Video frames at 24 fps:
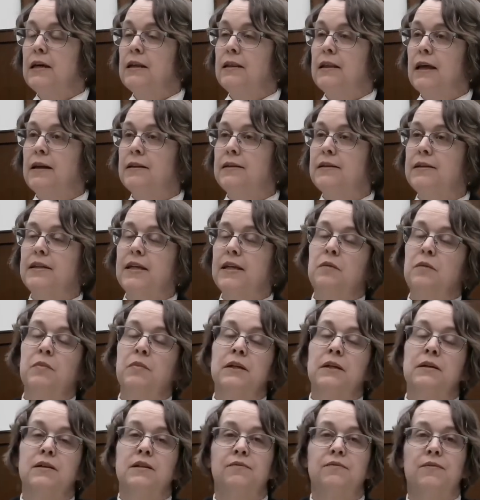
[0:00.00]
That
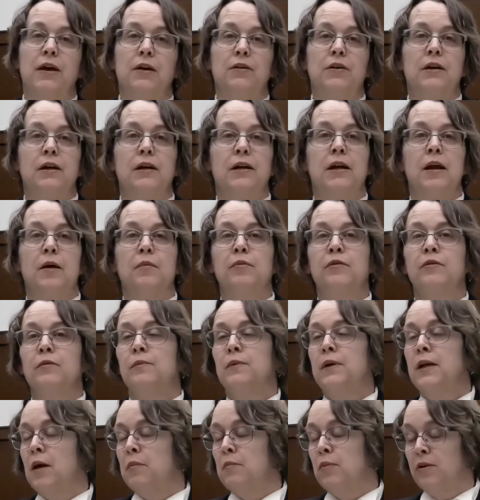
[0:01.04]
statement is found in a
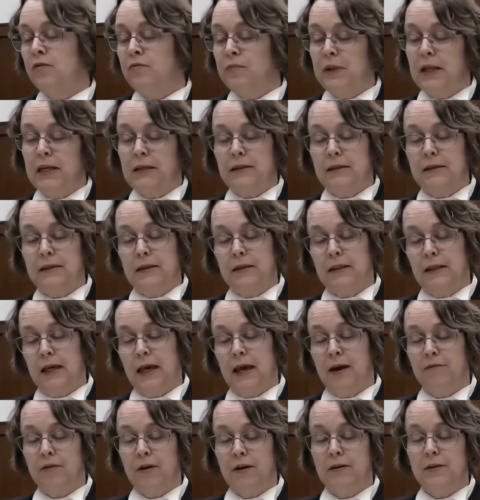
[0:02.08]
number of places in the
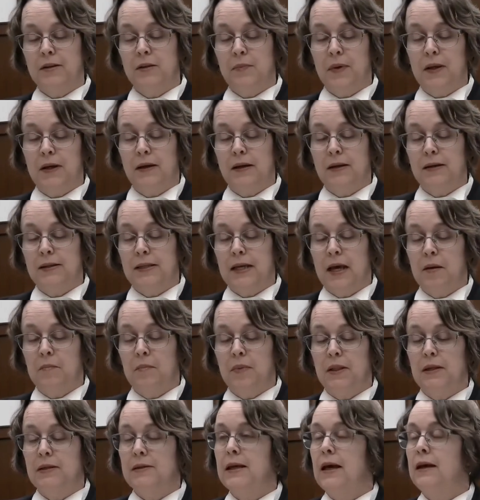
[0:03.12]
evidence, but an example
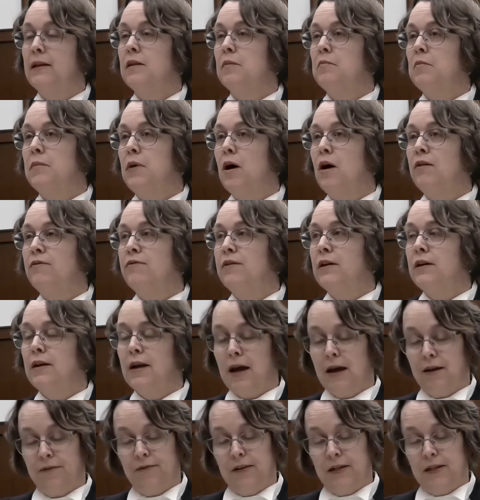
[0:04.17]
is at the Moffat
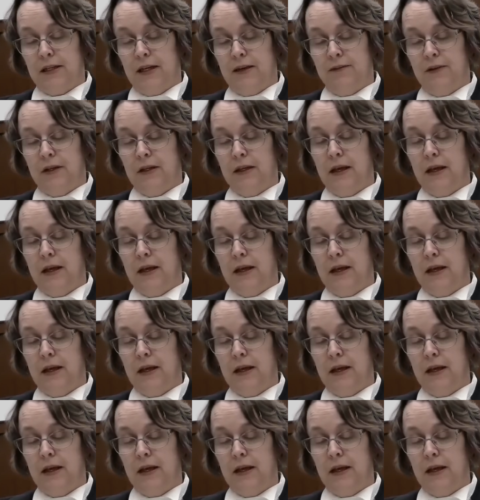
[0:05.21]
Affidavit,